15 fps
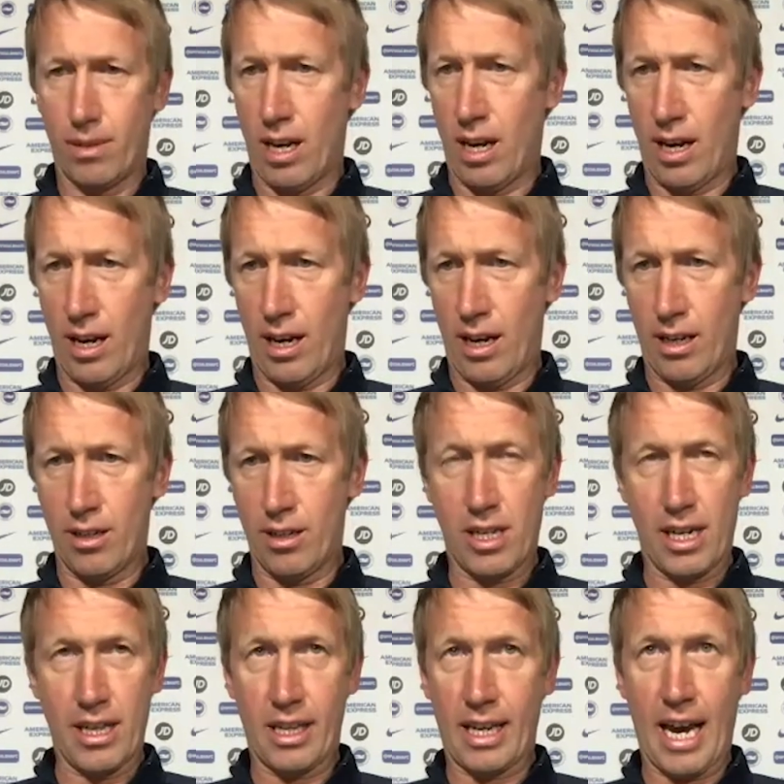You
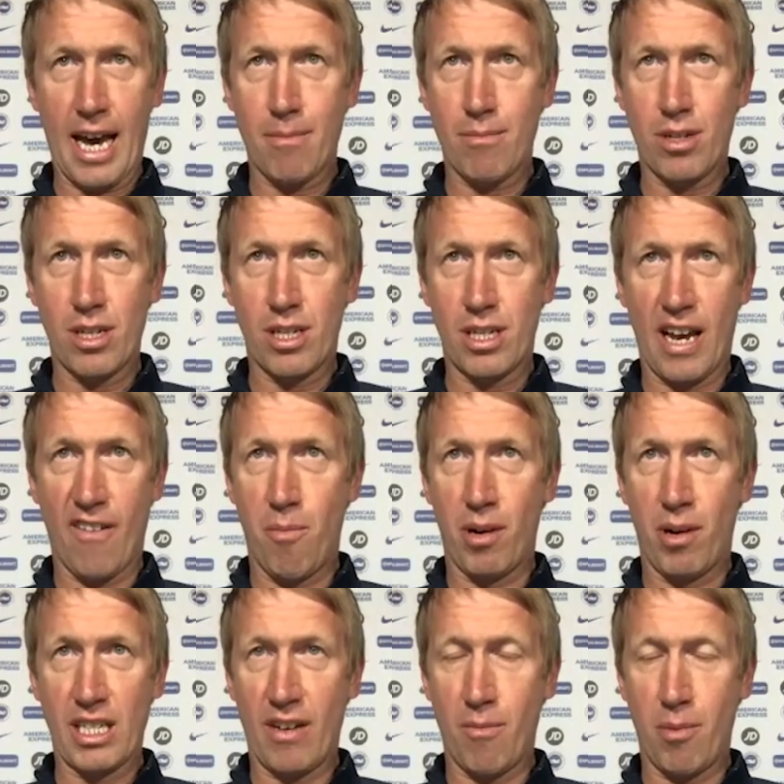see the games, you see
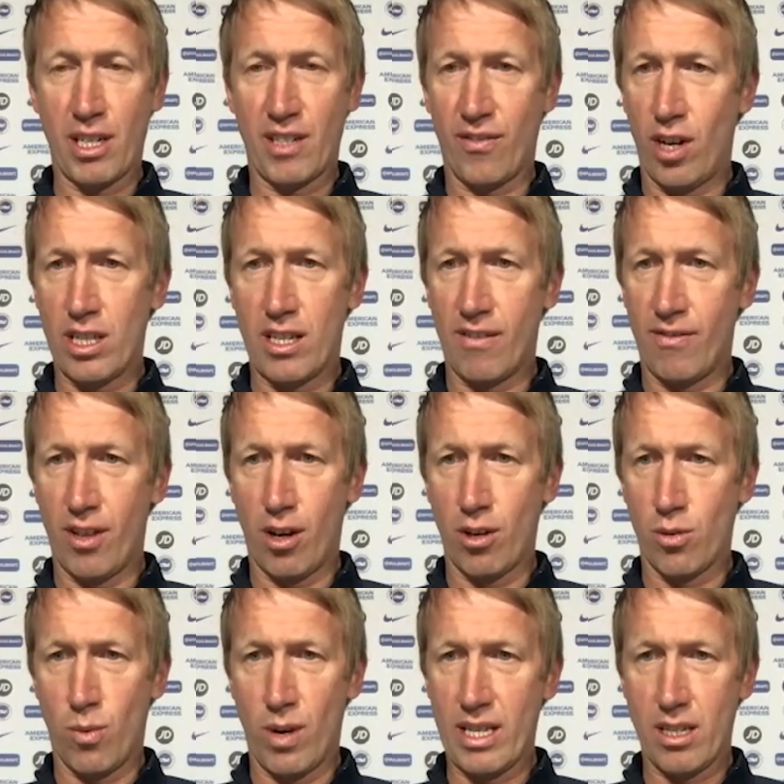everybody's fighting for
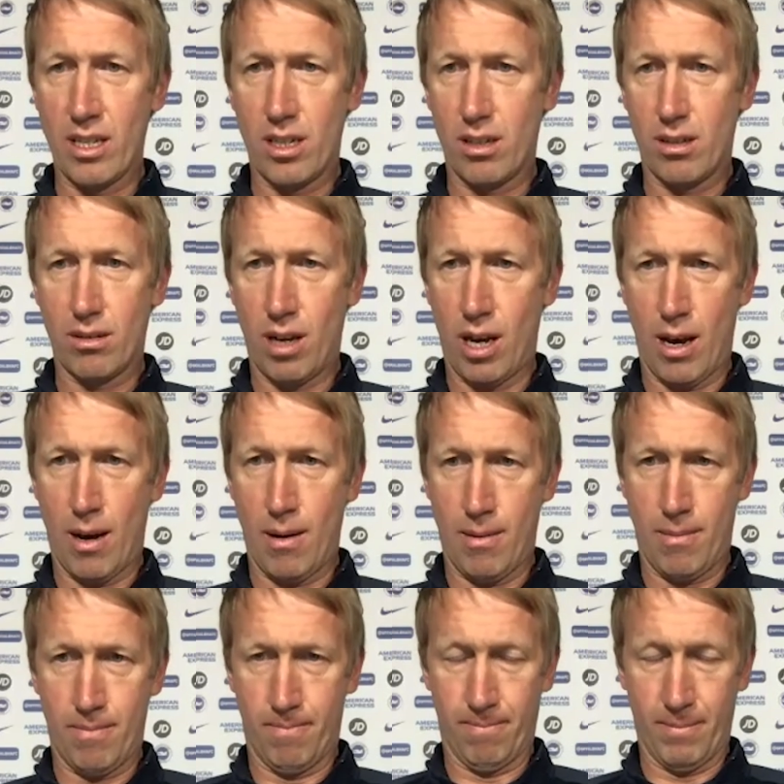those wins.
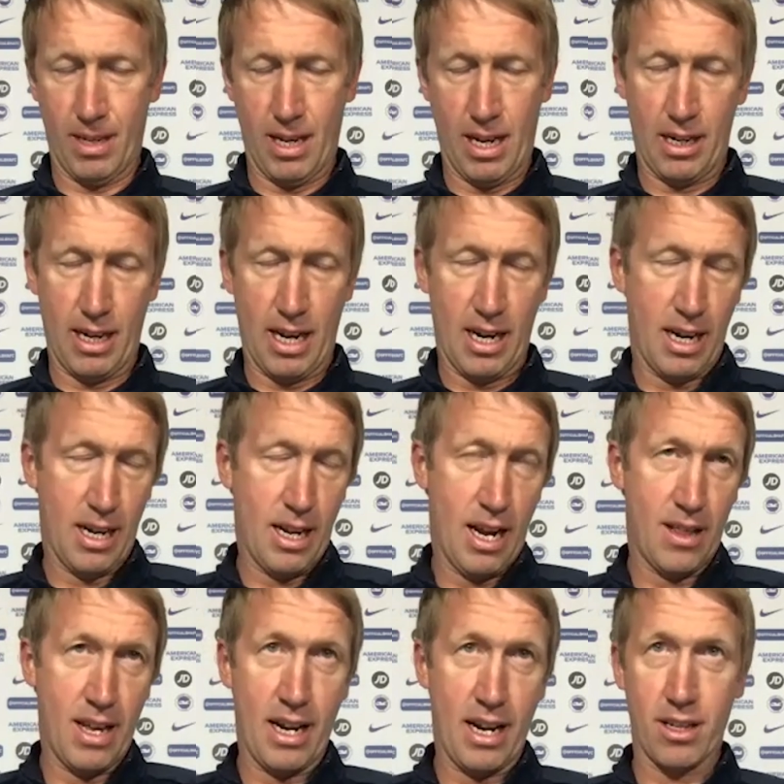And
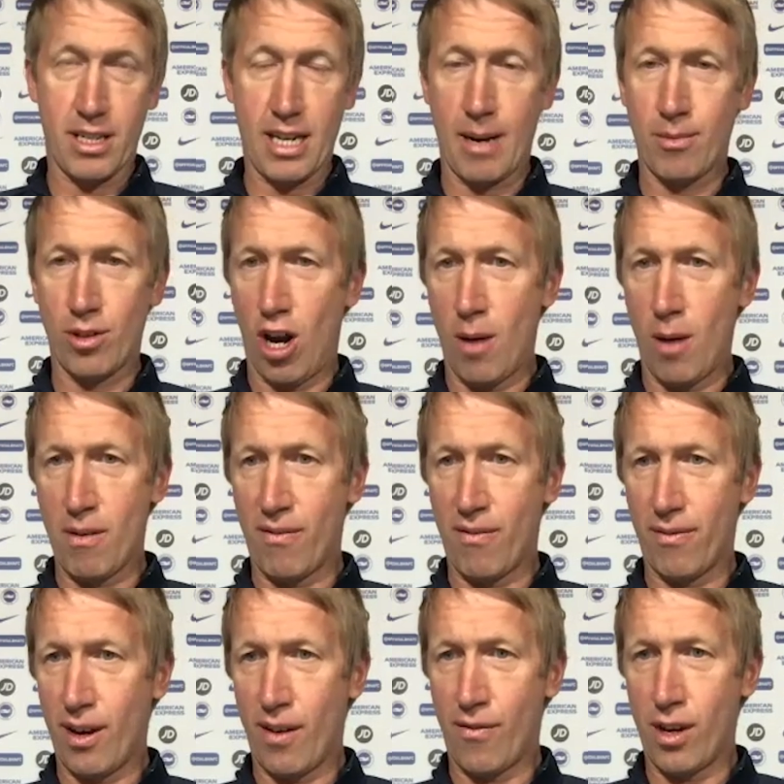then at the same time,
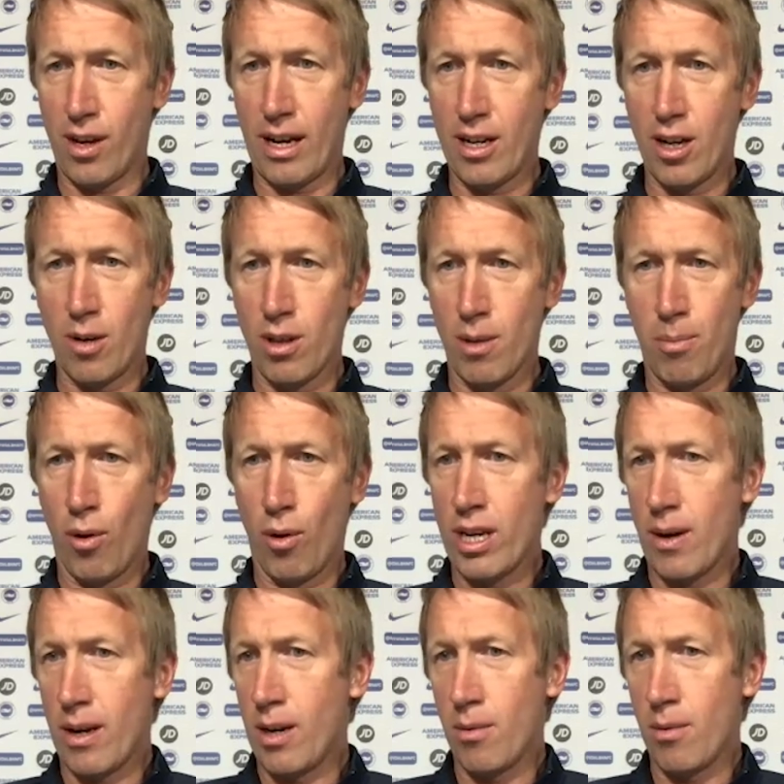if you end up with a
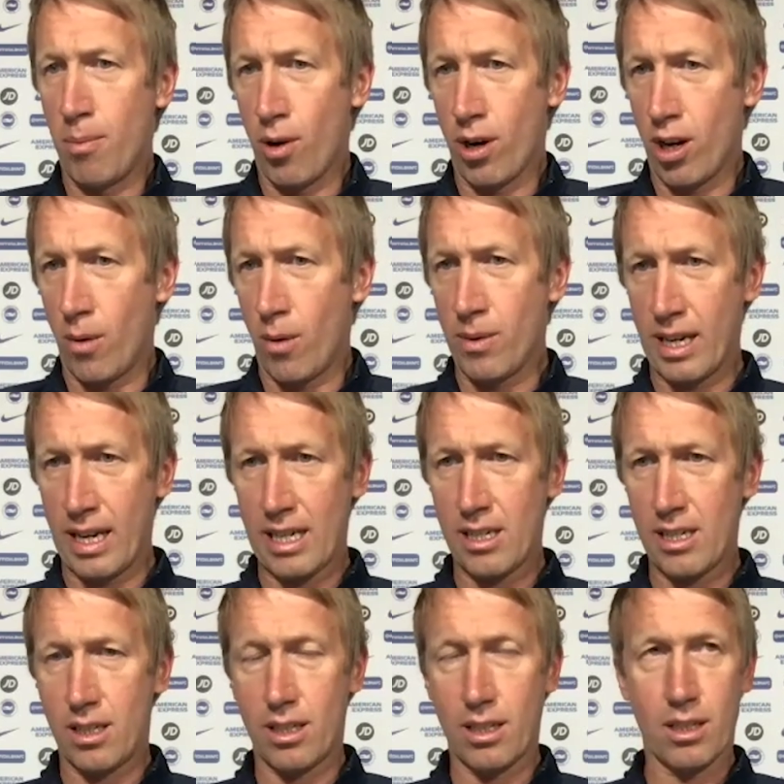point, you end up with a point like we did
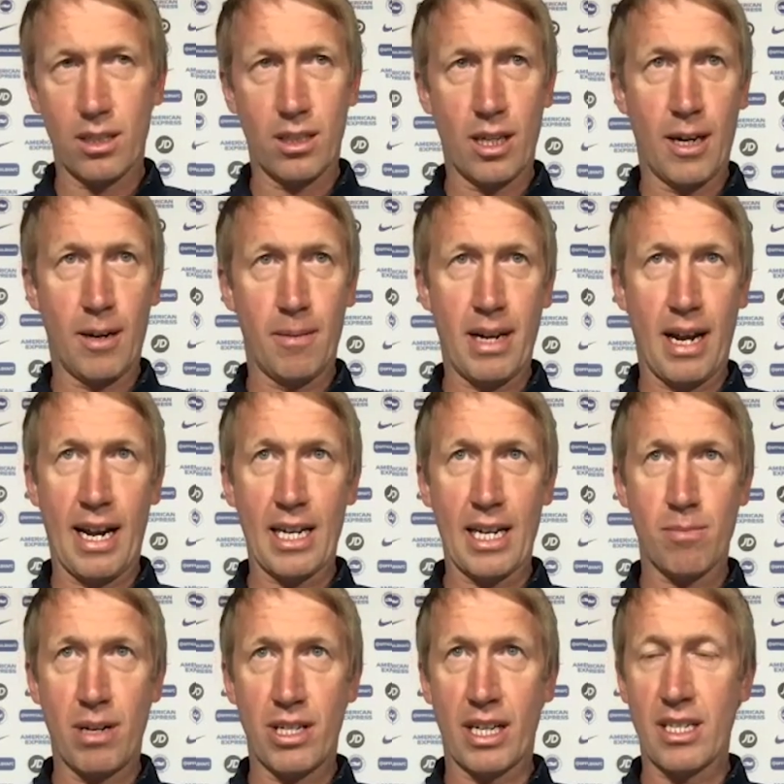in our
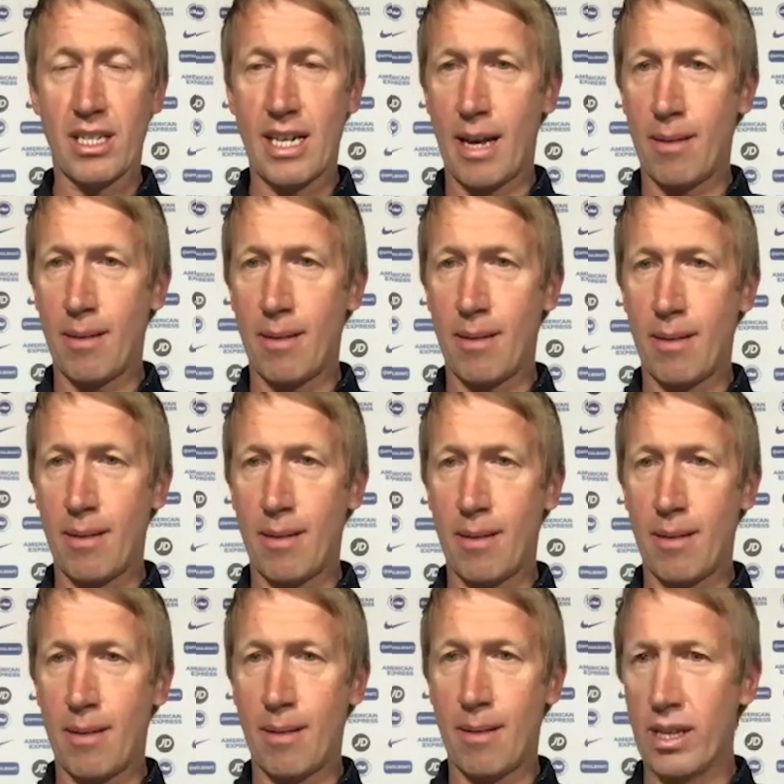last match against
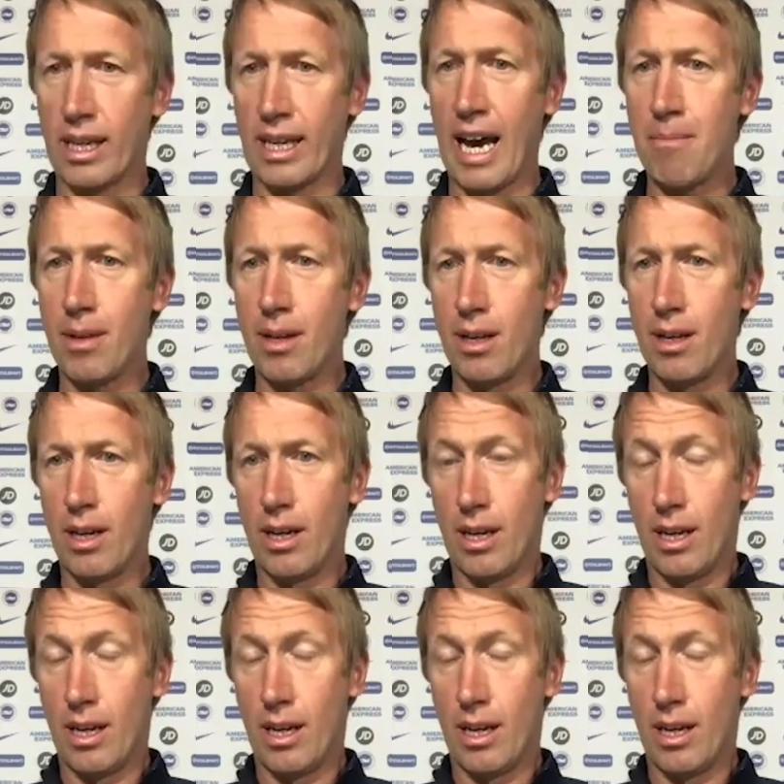Southampton. We tried to win the game.